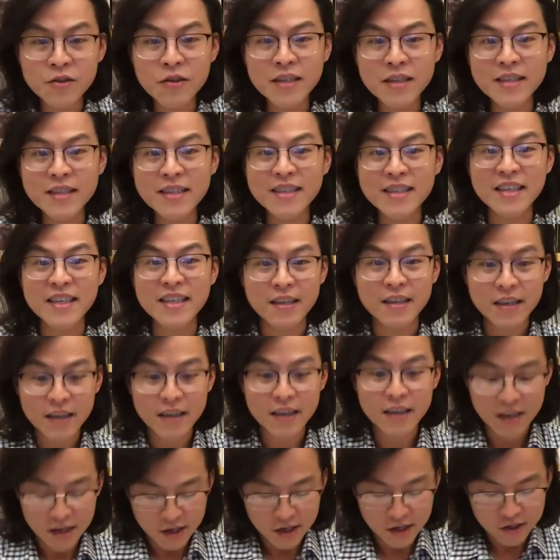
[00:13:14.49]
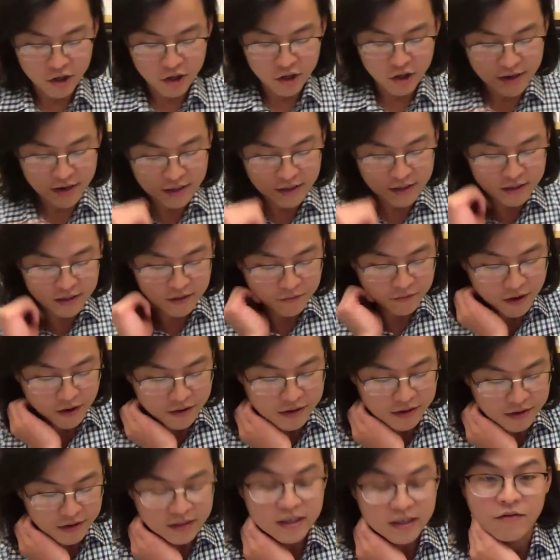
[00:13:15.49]
as you can see, Jane is a
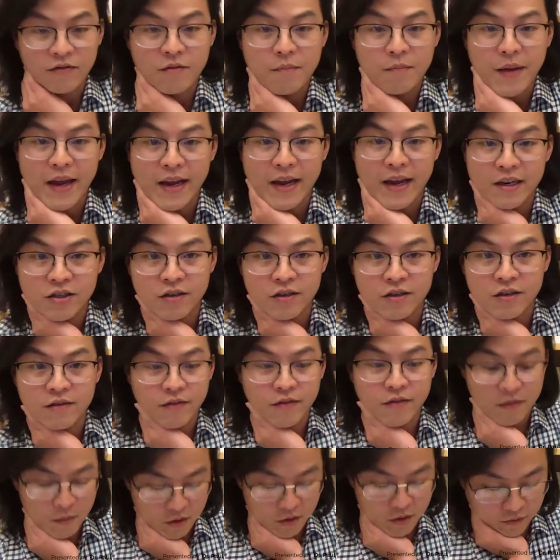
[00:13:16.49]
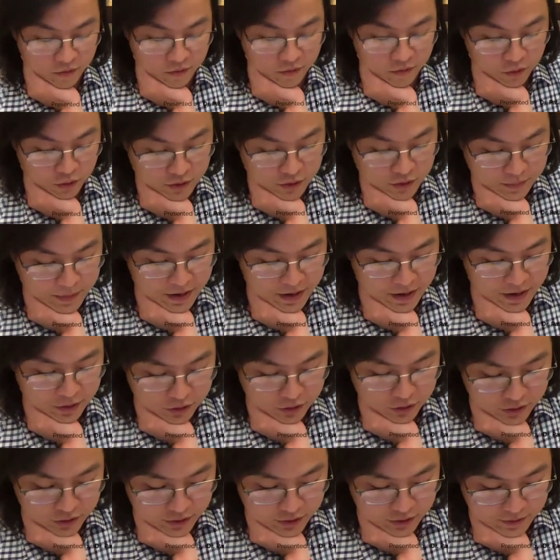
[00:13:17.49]
very different patient from our first
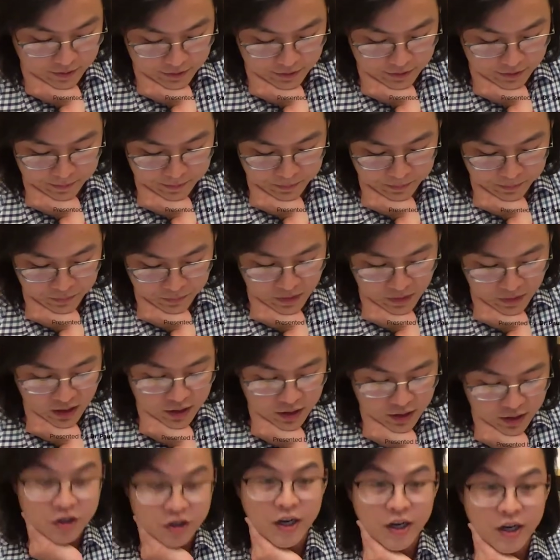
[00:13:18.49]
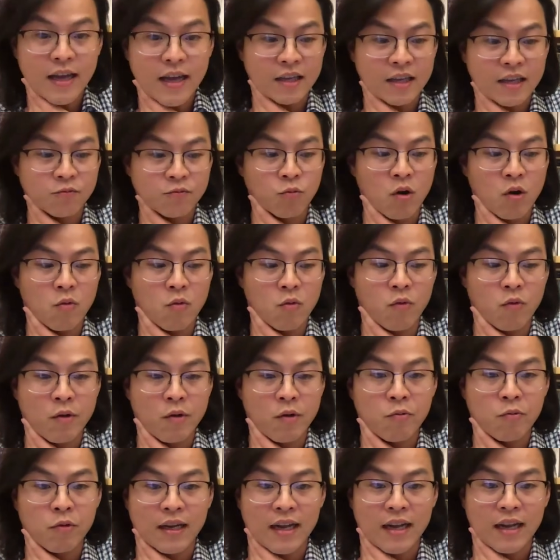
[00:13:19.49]
patient. Jane is, has what
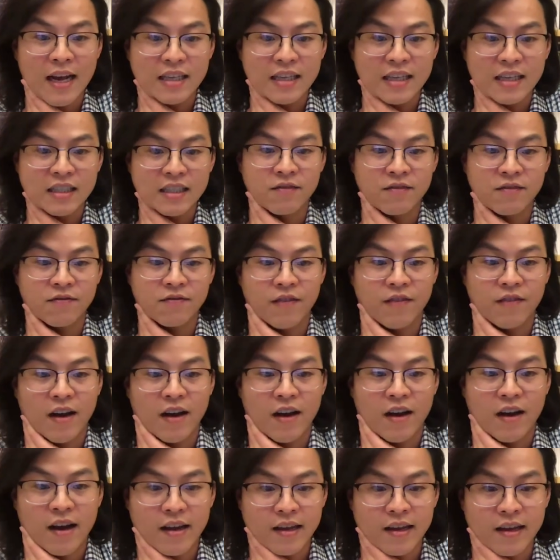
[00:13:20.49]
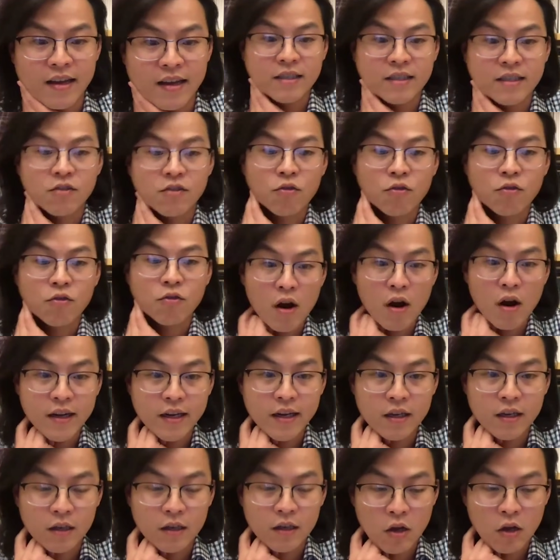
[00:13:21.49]
we would classify as chronic
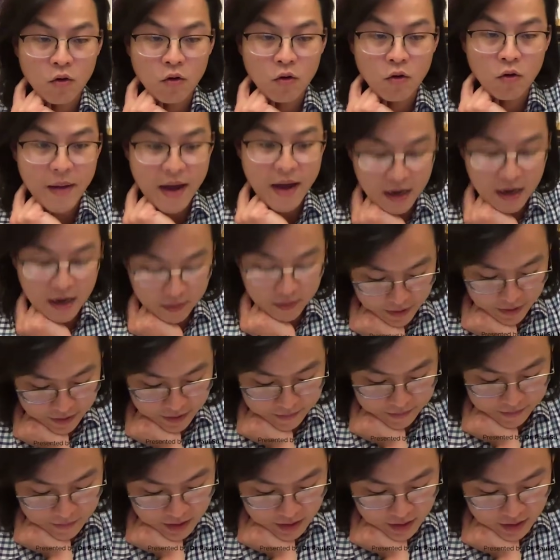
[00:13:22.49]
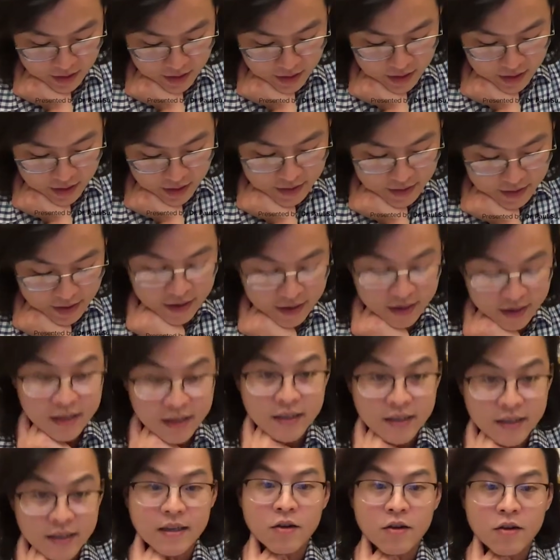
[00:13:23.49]
lower back pain. That is,
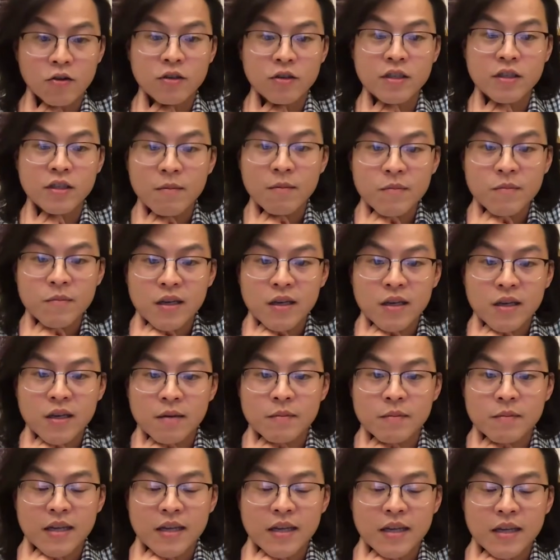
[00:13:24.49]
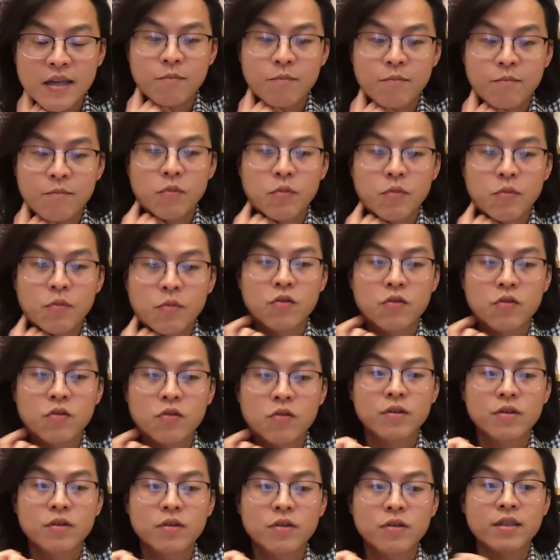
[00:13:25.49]
her symptoms have persisted for
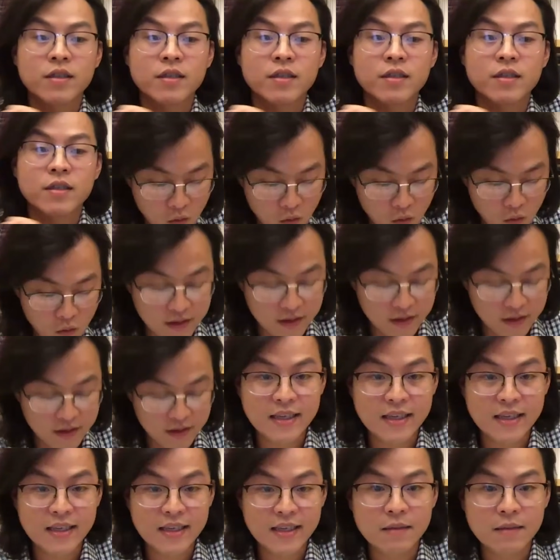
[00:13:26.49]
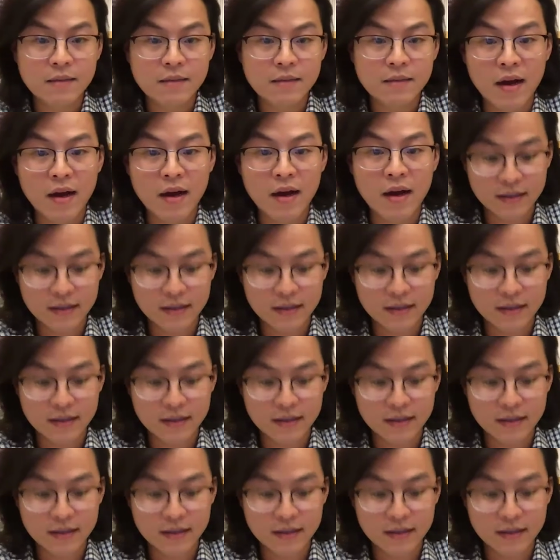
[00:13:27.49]
more than six months.